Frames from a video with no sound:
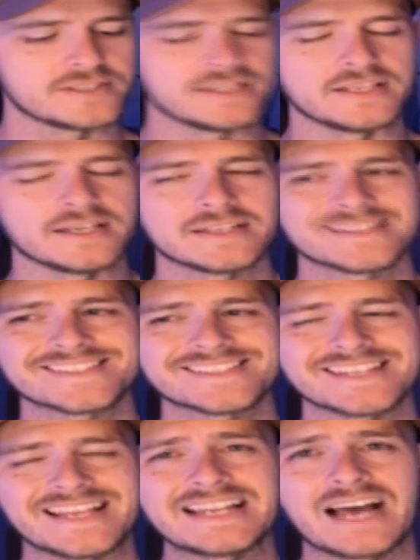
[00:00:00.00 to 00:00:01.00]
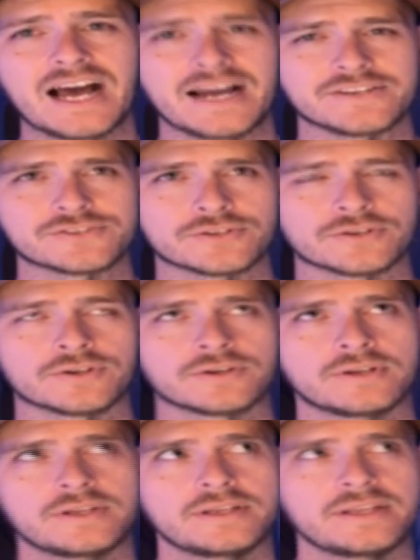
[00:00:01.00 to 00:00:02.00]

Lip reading: the Sennheiser